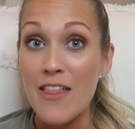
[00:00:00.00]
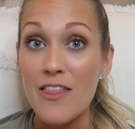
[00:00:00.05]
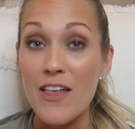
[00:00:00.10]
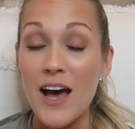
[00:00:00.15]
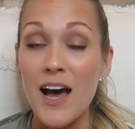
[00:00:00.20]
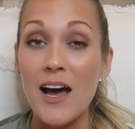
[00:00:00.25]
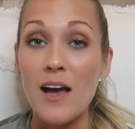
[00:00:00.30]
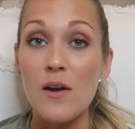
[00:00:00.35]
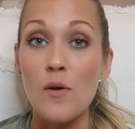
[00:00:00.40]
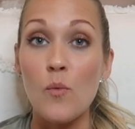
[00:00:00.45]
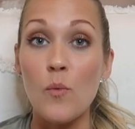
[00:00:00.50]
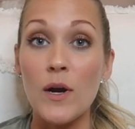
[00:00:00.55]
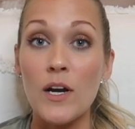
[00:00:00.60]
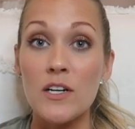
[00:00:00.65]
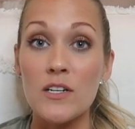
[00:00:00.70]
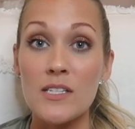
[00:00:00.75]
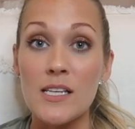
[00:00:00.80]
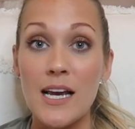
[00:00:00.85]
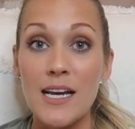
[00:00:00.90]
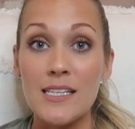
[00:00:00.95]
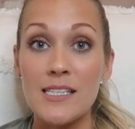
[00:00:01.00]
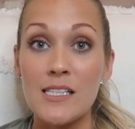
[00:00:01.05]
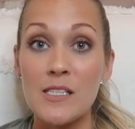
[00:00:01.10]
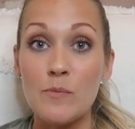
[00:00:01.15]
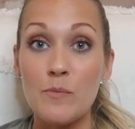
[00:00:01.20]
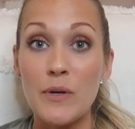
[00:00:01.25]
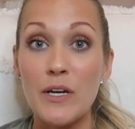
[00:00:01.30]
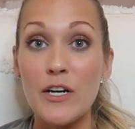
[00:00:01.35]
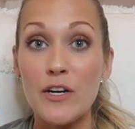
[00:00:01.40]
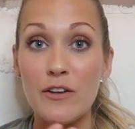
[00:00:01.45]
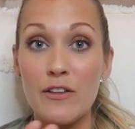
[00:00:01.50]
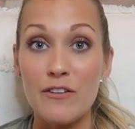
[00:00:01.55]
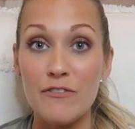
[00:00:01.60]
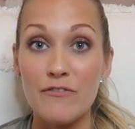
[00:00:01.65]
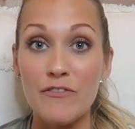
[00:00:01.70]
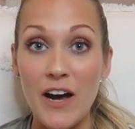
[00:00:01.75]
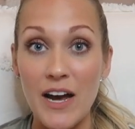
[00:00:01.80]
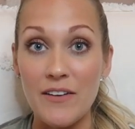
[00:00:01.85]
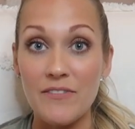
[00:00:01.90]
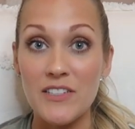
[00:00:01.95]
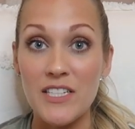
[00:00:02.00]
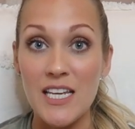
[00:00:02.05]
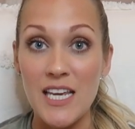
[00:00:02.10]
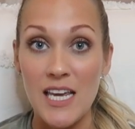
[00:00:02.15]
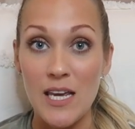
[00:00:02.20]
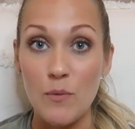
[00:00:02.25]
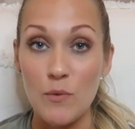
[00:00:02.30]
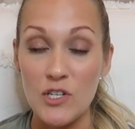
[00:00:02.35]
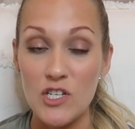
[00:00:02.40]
that wear sizes bigger than 5T,